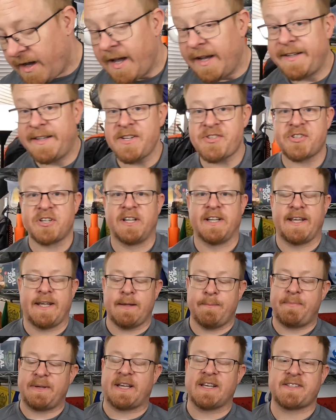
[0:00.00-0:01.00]
Additionally,
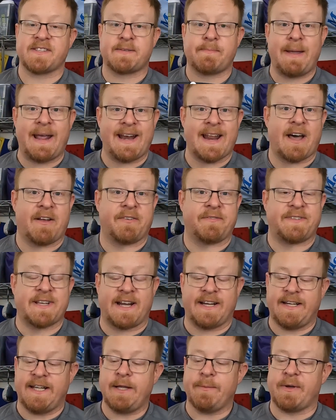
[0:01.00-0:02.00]
because it's made out of
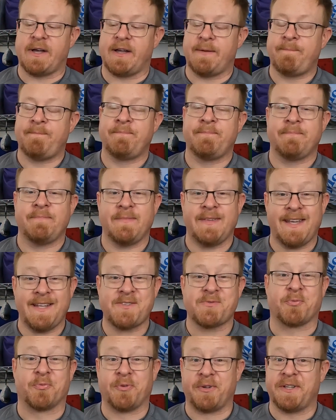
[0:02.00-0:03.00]
Dyneema,
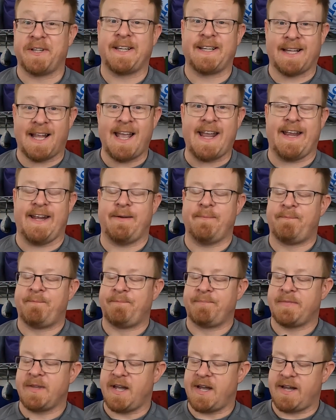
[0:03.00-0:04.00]
it's really light,
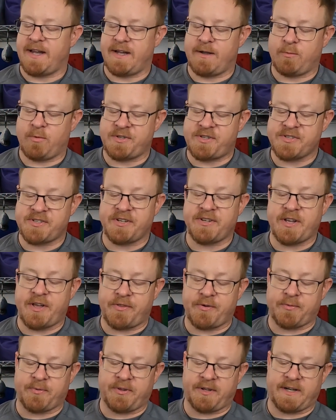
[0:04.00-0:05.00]
which is
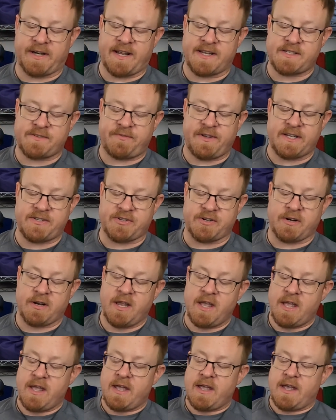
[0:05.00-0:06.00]
another really nice feature.
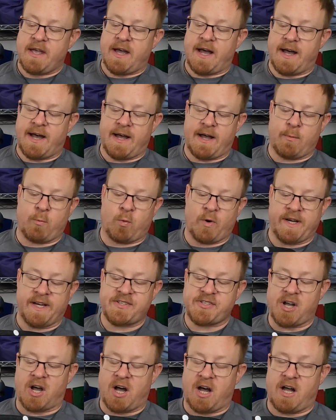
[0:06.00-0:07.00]
When
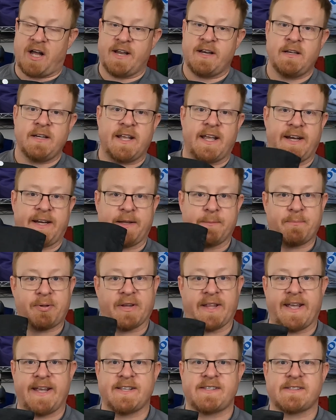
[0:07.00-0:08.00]
it's on and in
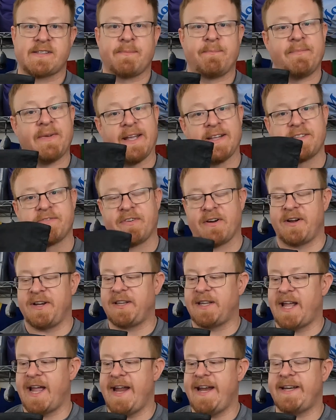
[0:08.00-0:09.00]
place, it's very
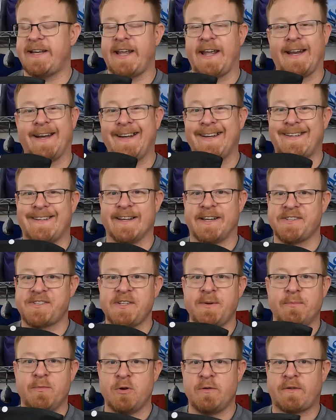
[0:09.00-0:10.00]
light and it
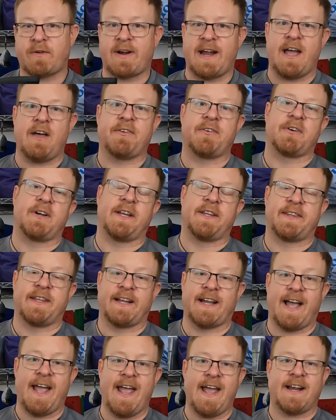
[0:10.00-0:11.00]
doesn't move around or anything.
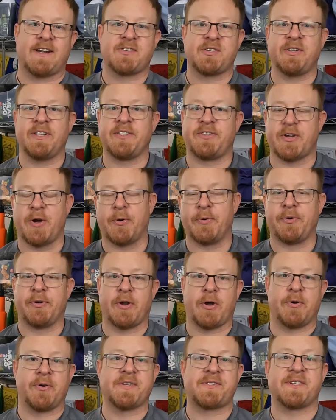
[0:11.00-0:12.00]
I actually don't
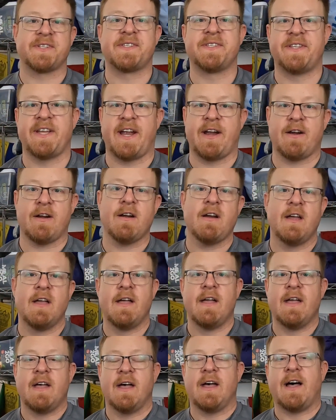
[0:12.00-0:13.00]
notice it's there
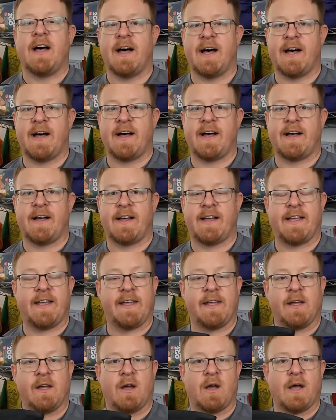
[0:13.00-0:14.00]

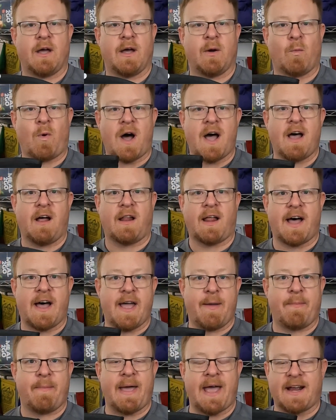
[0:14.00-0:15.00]
while
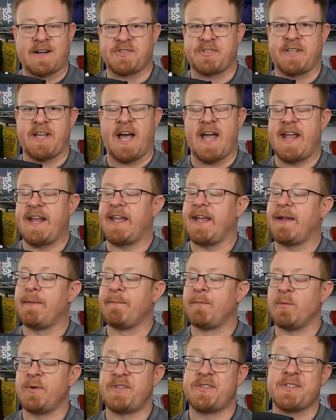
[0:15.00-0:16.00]
I'm actually hiking,
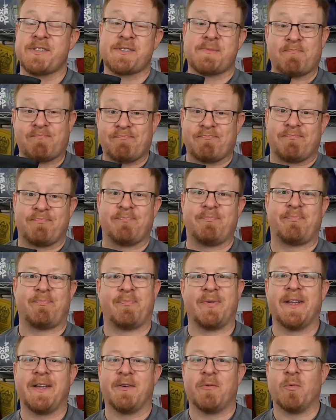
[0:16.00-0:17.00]
which is
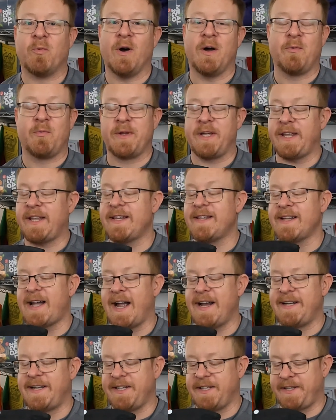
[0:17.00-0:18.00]
what we
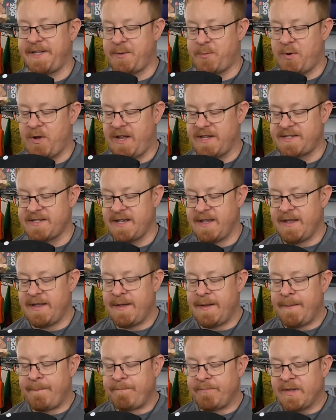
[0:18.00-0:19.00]
ideally want.
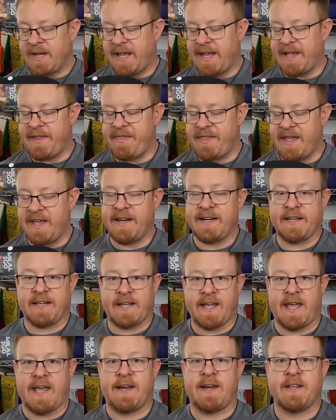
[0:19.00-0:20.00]
And then
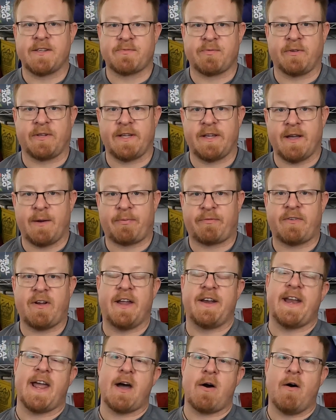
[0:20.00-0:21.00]
again, it's really up front.
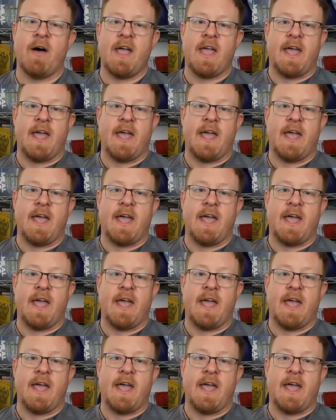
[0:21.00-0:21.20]
Now,